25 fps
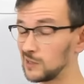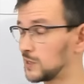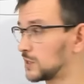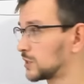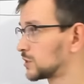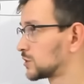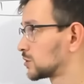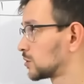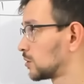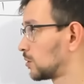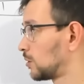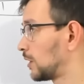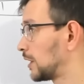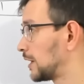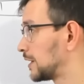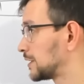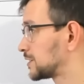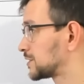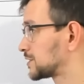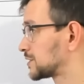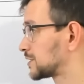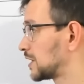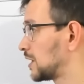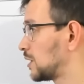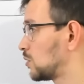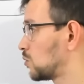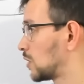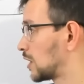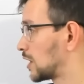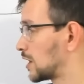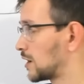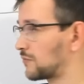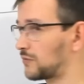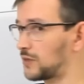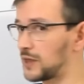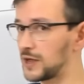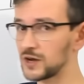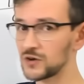So let's say we
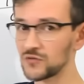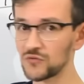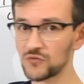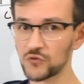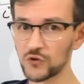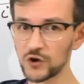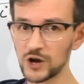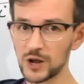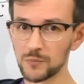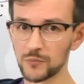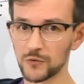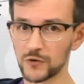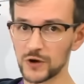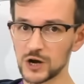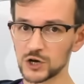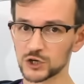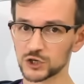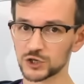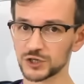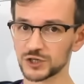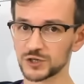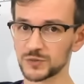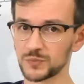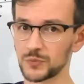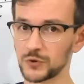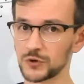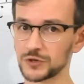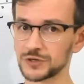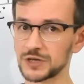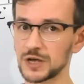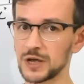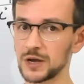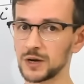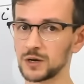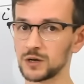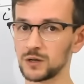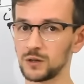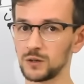have like 3 operations per
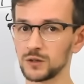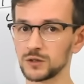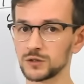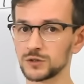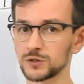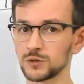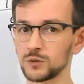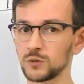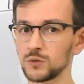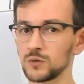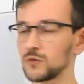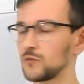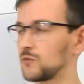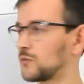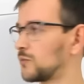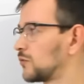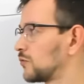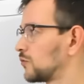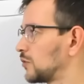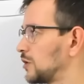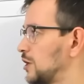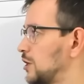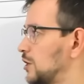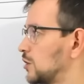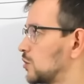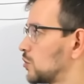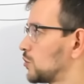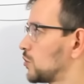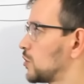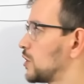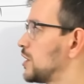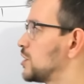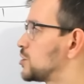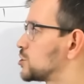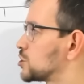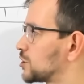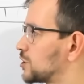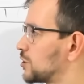cycle. So on
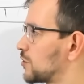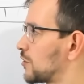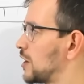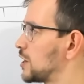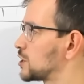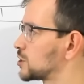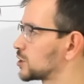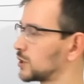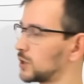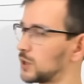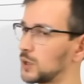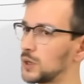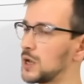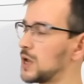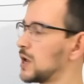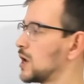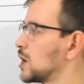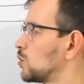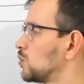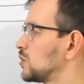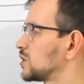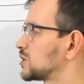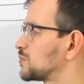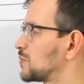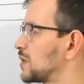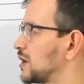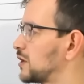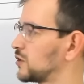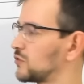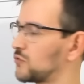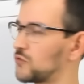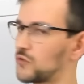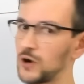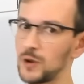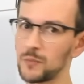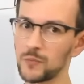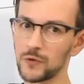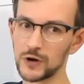each iteration, we spend
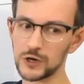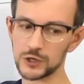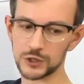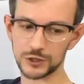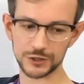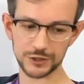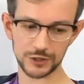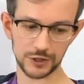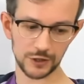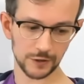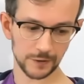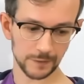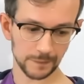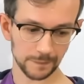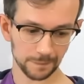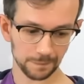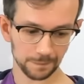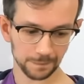3 operations here.